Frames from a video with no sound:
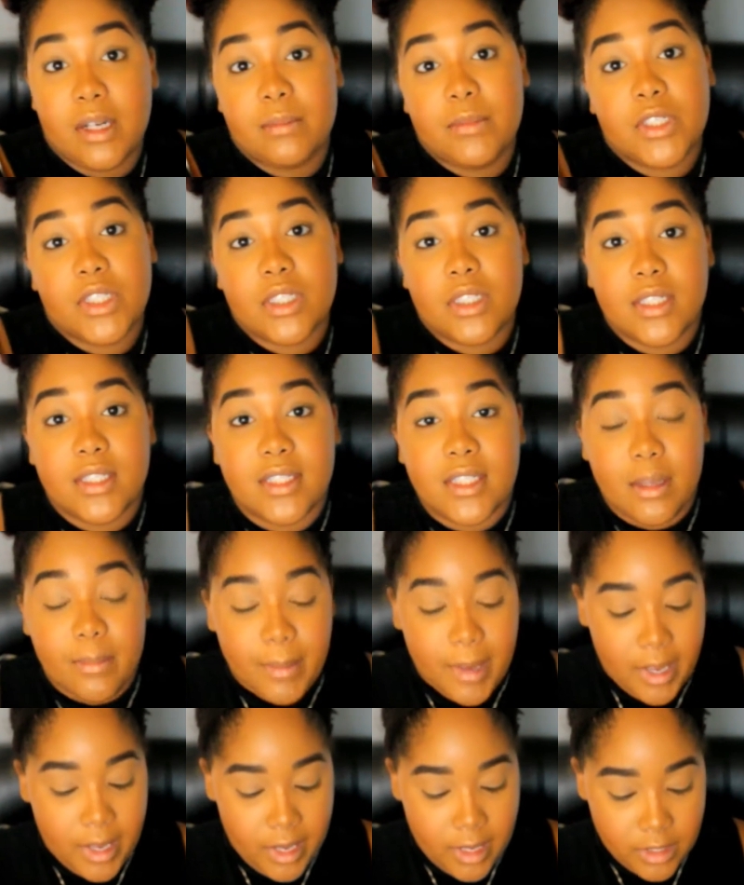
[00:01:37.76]
I'm just going to set
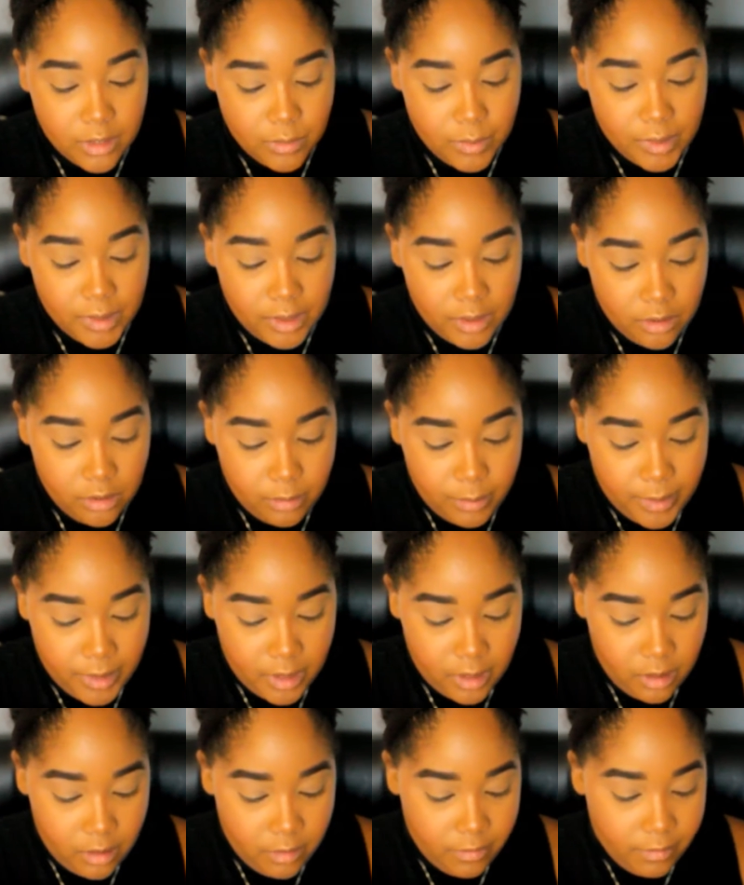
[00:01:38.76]
my eyes with a little
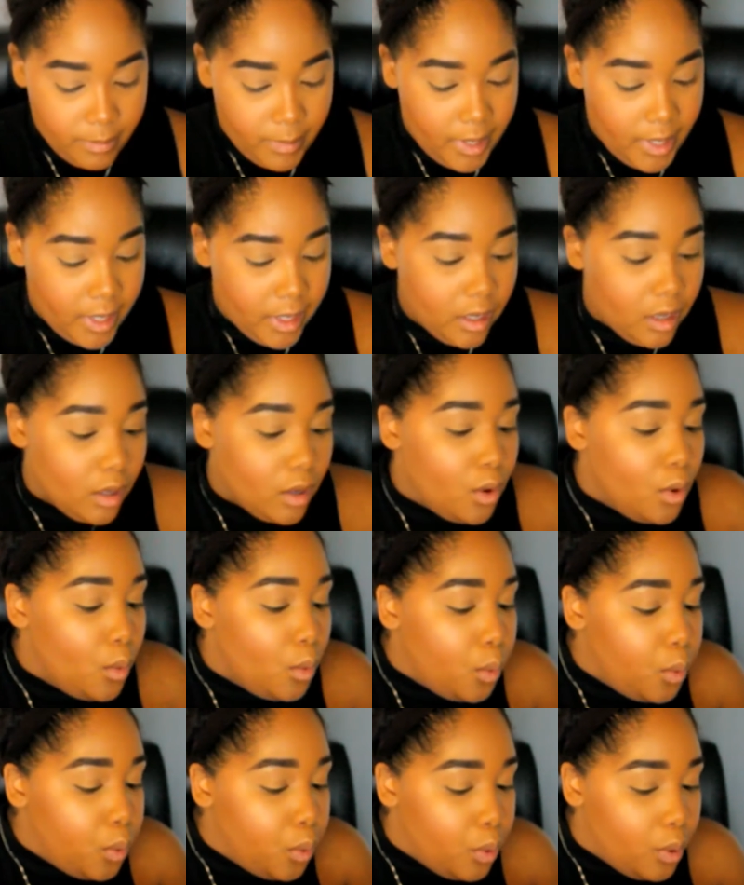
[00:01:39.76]
bit of my
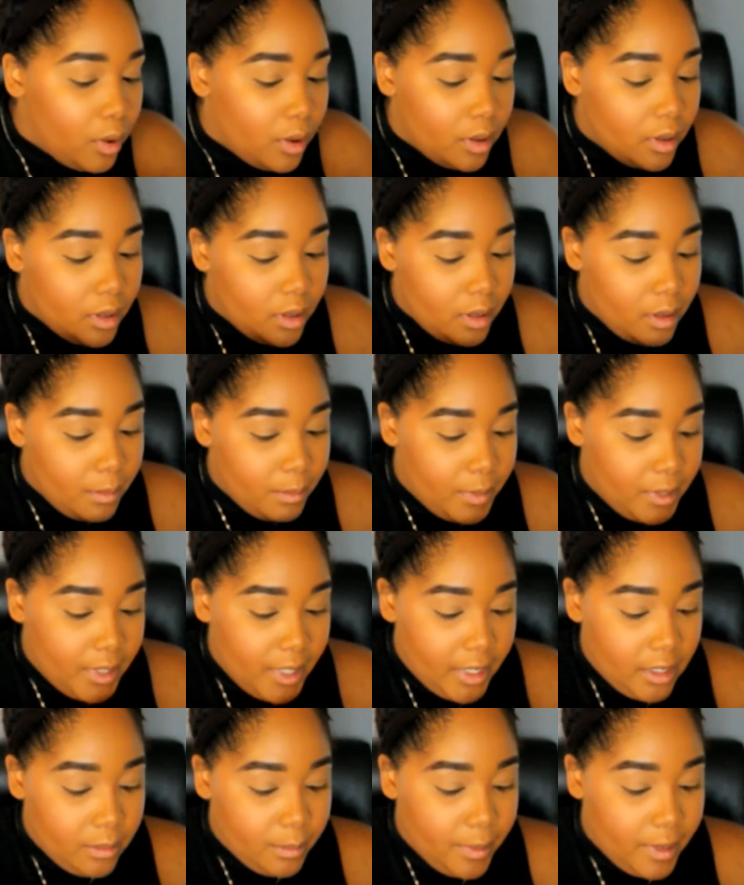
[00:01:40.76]

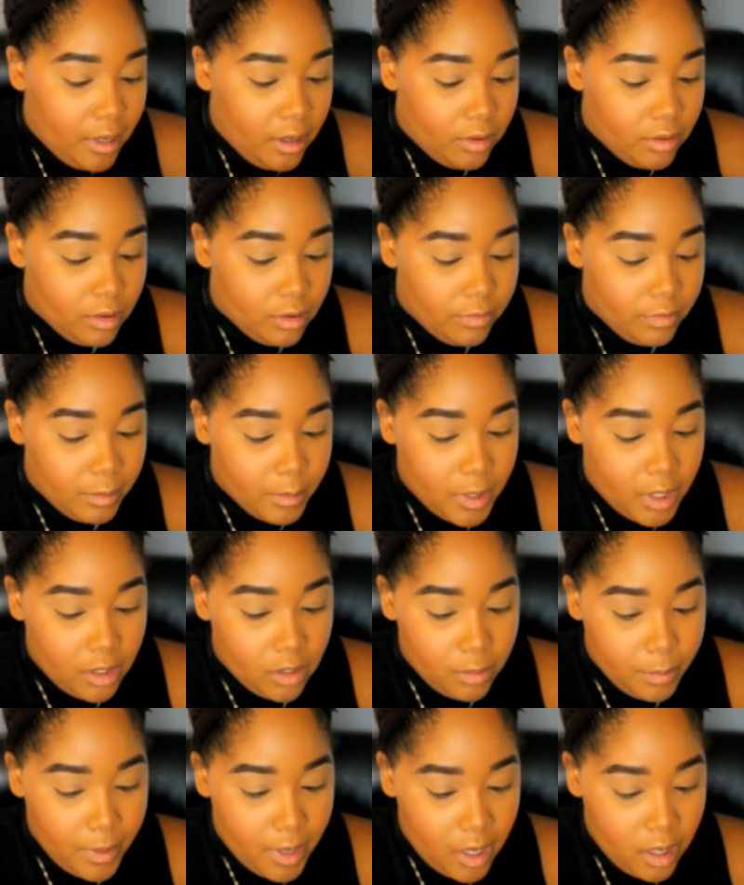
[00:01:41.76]
banana powder from
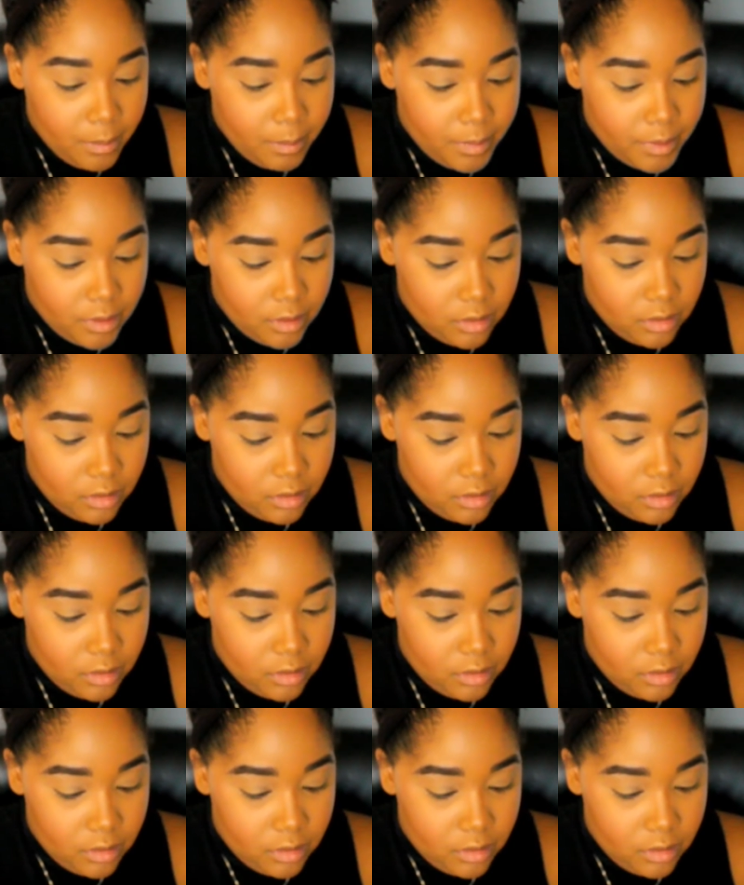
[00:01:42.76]
ColourPop.